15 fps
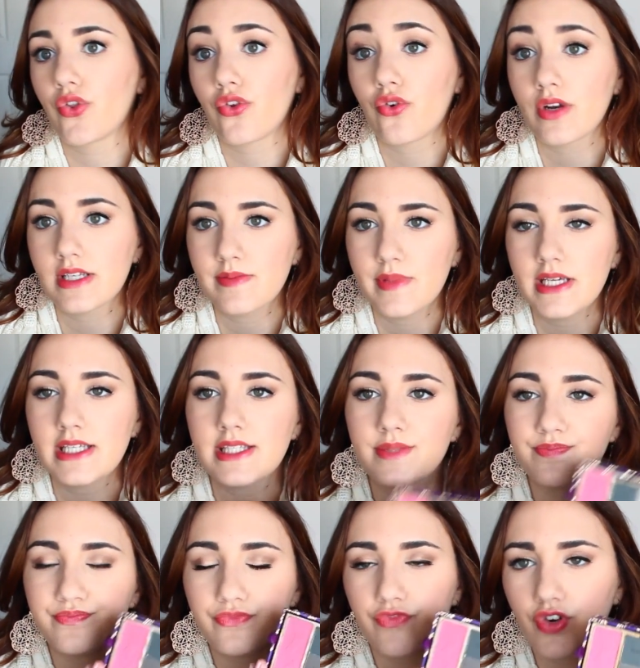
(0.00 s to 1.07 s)
the
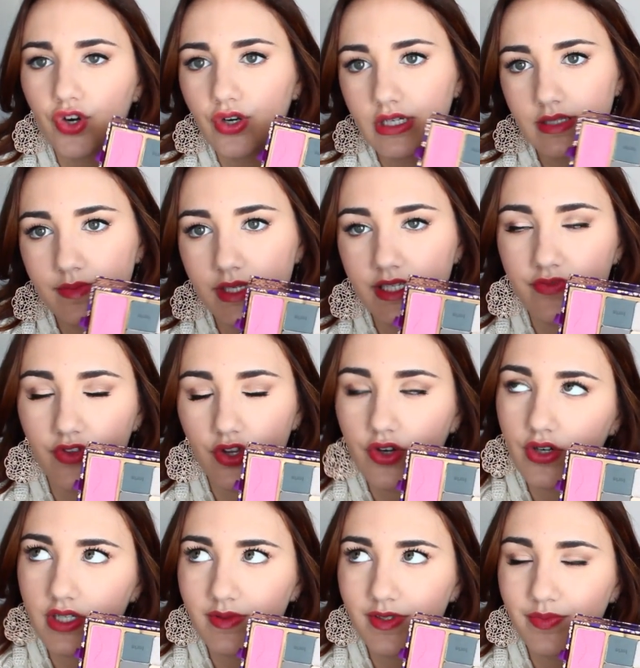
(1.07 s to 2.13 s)
Christmas for Christmas, for their
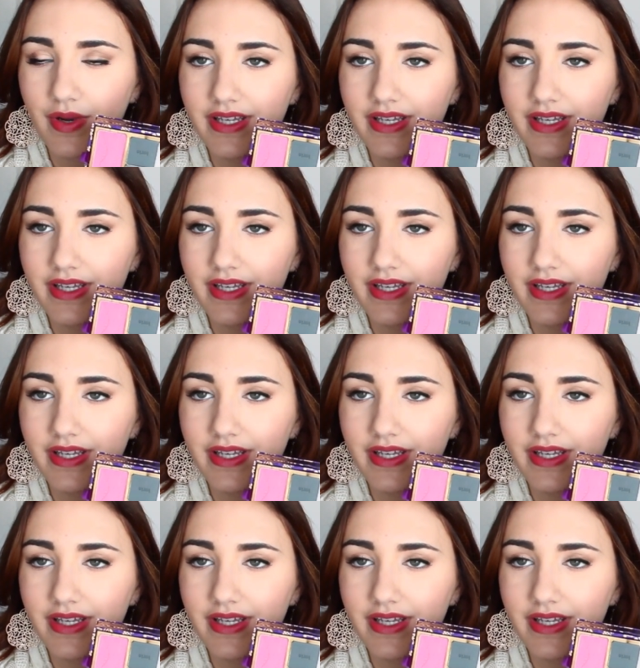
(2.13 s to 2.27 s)
Christmas